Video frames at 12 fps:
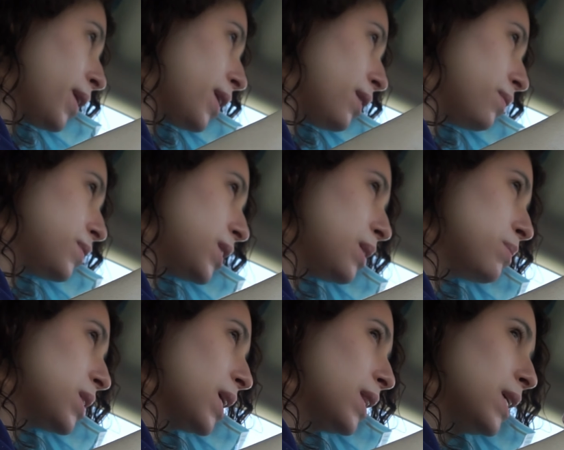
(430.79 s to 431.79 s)
And it
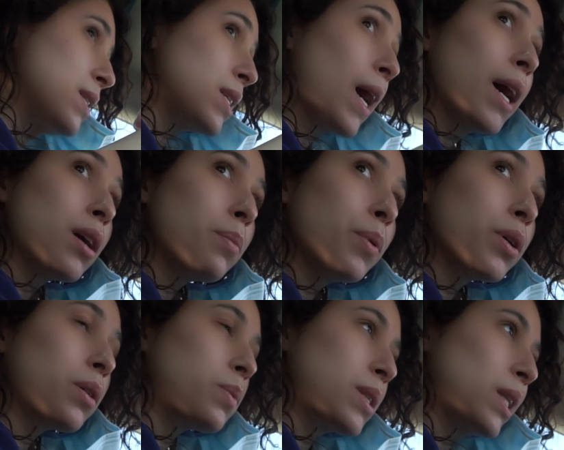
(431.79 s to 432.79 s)
seems like the entire
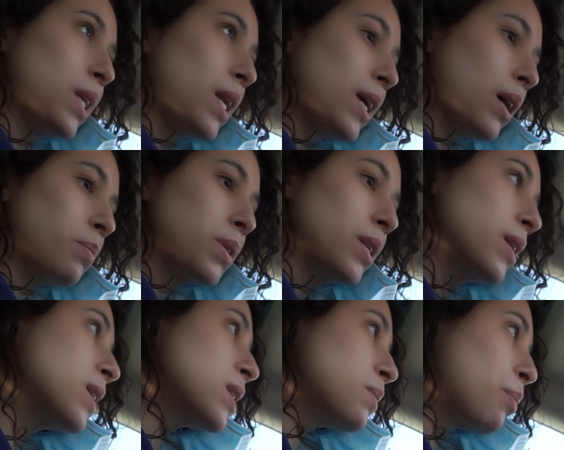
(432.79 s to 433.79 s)
book was leading up to
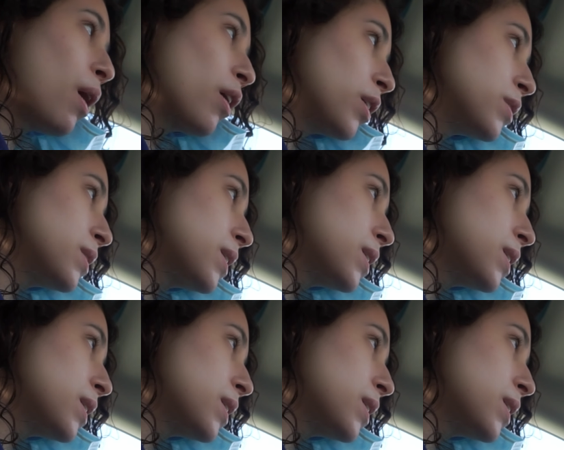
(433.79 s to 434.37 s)
this part.